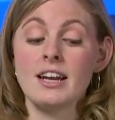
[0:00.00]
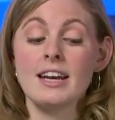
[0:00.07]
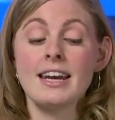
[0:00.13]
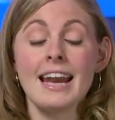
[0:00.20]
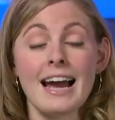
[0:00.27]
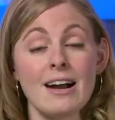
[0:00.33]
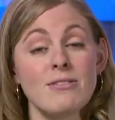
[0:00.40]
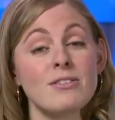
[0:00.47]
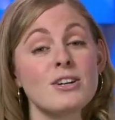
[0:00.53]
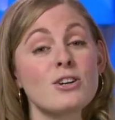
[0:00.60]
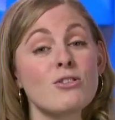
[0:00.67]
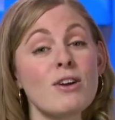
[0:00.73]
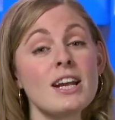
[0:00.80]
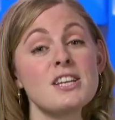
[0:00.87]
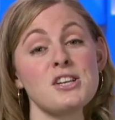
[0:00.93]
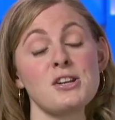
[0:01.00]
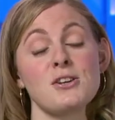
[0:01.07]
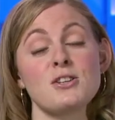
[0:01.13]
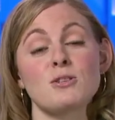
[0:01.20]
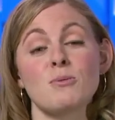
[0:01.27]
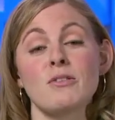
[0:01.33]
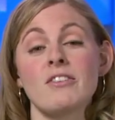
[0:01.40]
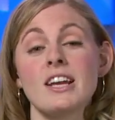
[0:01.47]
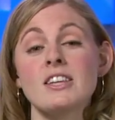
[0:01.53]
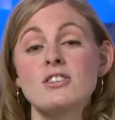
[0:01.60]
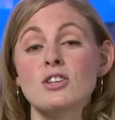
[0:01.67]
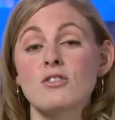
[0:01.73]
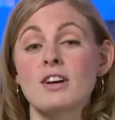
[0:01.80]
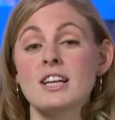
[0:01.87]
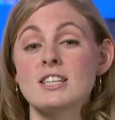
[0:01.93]
Now, great news, we've
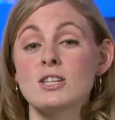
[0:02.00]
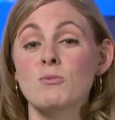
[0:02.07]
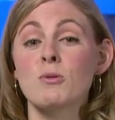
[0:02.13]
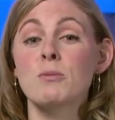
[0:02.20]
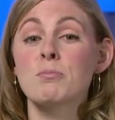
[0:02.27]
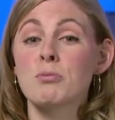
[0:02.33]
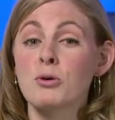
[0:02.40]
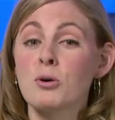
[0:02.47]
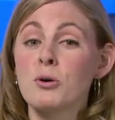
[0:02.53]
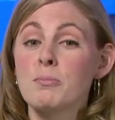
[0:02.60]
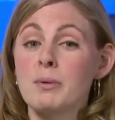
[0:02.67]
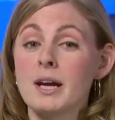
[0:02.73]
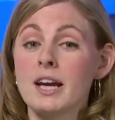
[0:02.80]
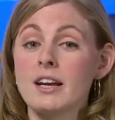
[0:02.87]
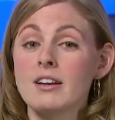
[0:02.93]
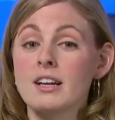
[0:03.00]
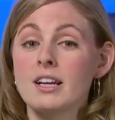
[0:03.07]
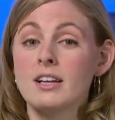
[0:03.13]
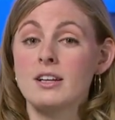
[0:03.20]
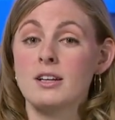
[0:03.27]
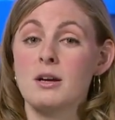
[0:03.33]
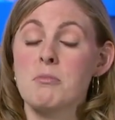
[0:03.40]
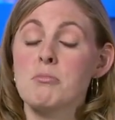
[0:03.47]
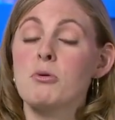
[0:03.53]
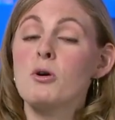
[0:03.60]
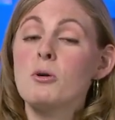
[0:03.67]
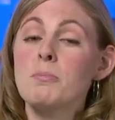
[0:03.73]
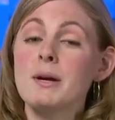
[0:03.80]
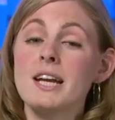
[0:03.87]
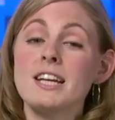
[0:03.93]
integrated with Broadbean.
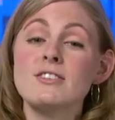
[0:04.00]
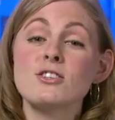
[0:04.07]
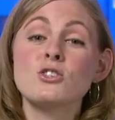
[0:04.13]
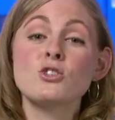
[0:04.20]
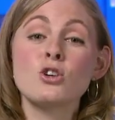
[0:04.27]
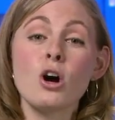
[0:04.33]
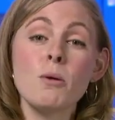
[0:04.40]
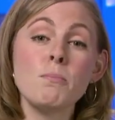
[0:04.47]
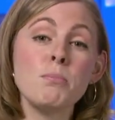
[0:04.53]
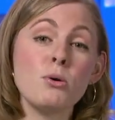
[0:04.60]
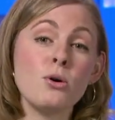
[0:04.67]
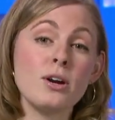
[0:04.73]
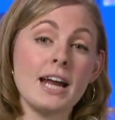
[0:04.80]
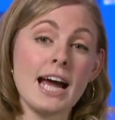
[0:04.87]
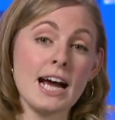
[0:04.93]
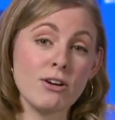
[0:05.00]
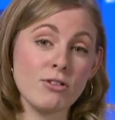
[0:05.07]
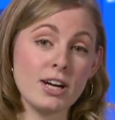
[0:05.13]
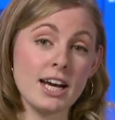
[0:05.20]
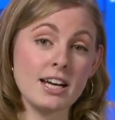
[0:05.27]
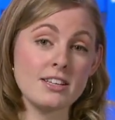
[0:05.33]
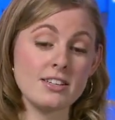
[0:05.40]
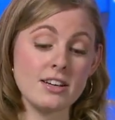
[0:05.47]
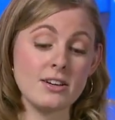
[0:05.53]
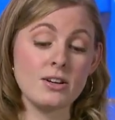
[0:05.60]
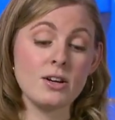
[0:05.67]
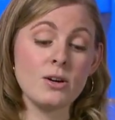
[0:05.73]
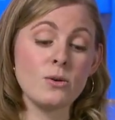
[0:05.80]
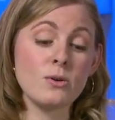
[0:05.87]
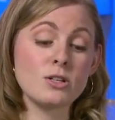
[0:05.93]
Broadbean is a job board aggregator,
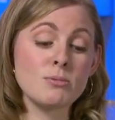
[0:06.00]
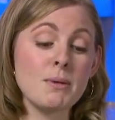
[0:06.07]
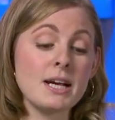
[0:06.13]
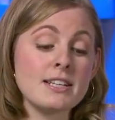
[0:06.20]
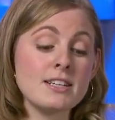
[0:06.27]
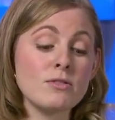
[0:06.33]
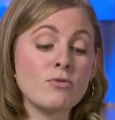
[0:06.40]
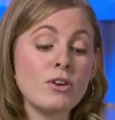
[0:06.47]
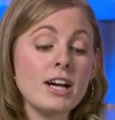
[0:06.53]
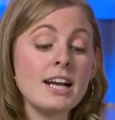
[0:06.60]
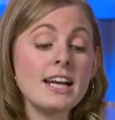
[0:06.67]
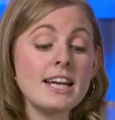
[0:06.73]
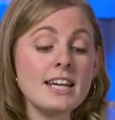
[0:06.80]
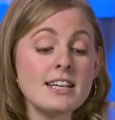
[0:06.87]
which makes it really